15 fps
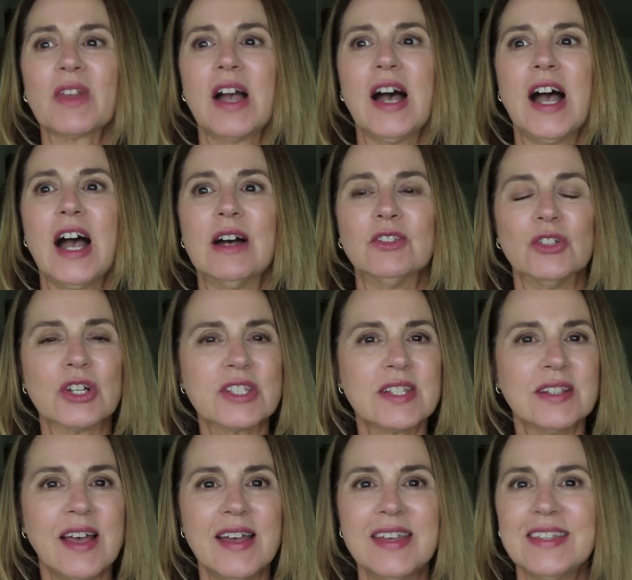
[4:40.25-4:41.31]
looks
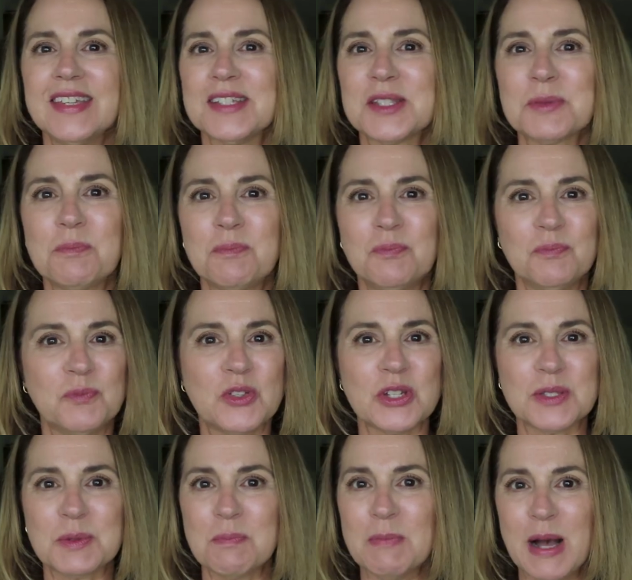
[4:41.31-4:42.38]
like it's
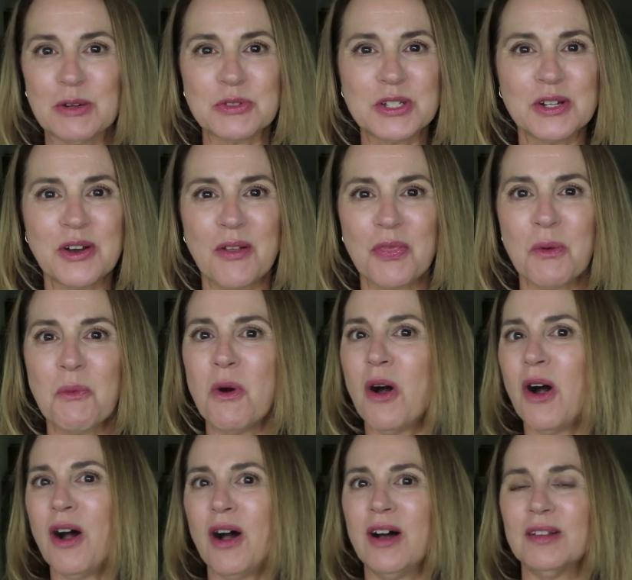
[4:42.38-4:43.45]
just mounted on the
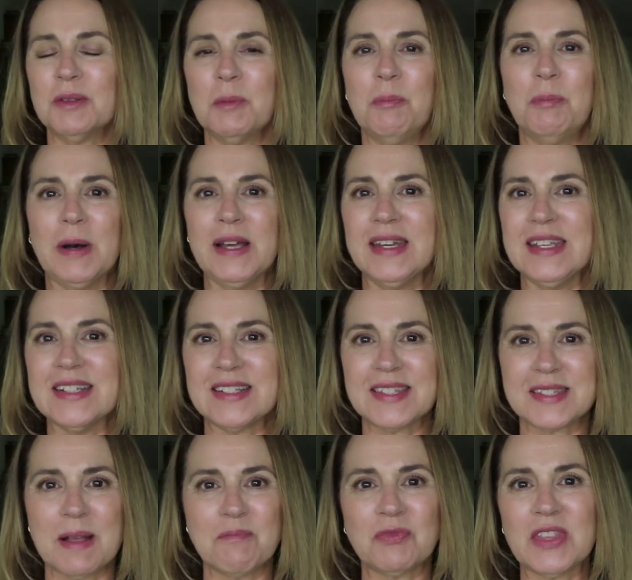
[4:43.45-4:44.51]
wall, but it's
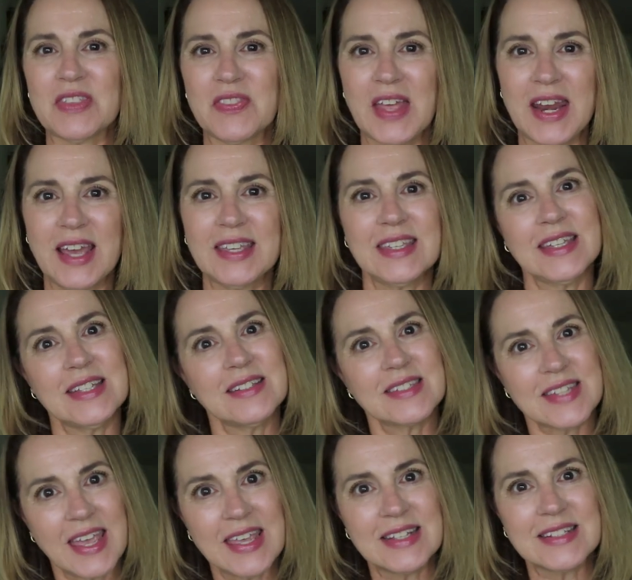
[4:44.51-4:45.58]
something that I can
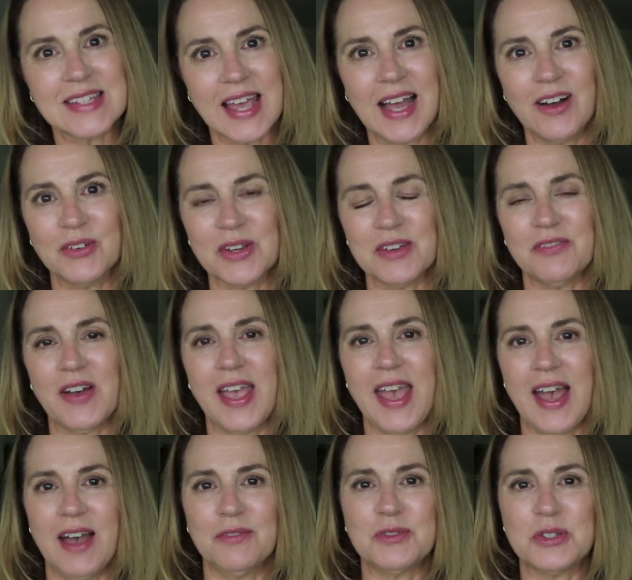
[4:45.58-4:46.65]
take down if I
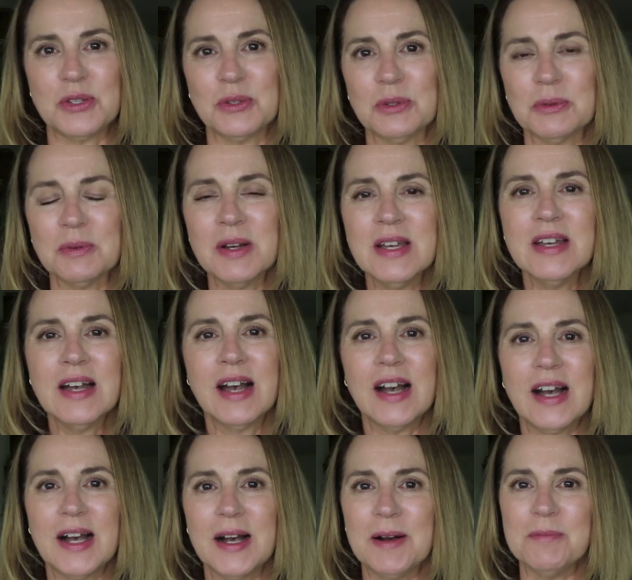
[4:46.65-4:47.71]
have to
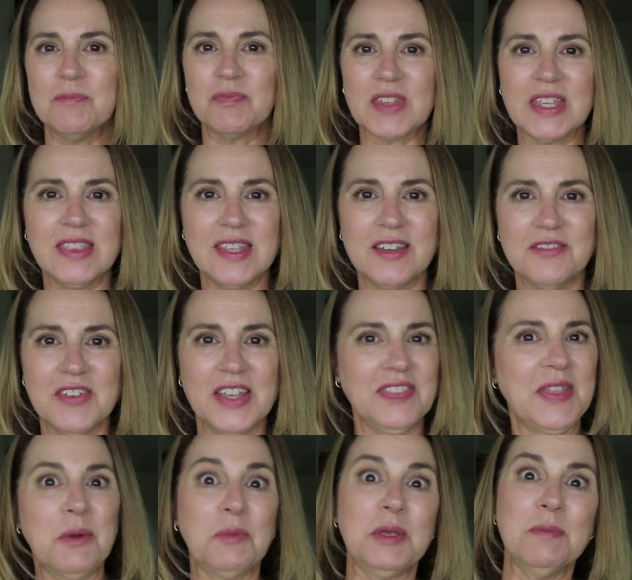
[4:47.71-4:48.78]
in the
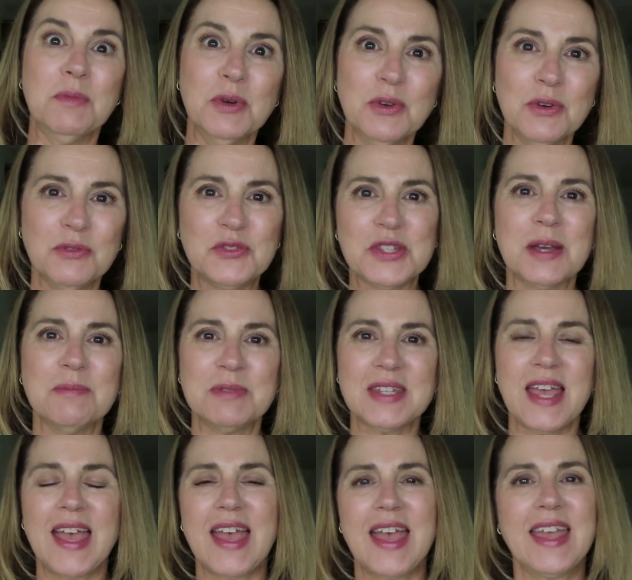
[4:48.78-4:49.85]
event that we move
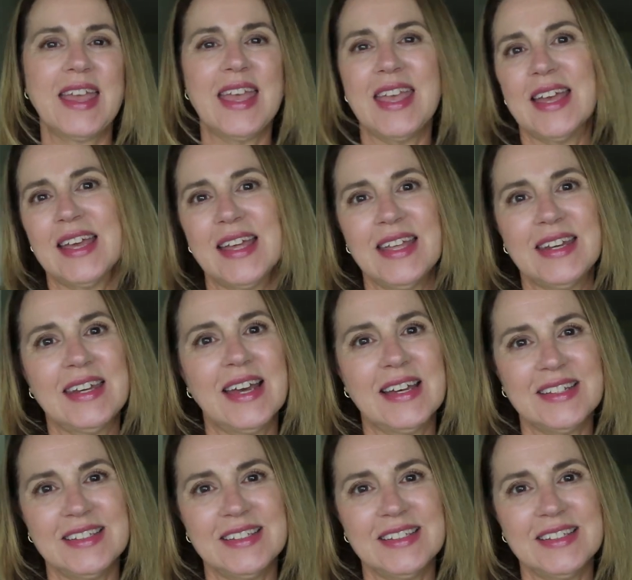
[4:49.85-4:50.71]
someday. And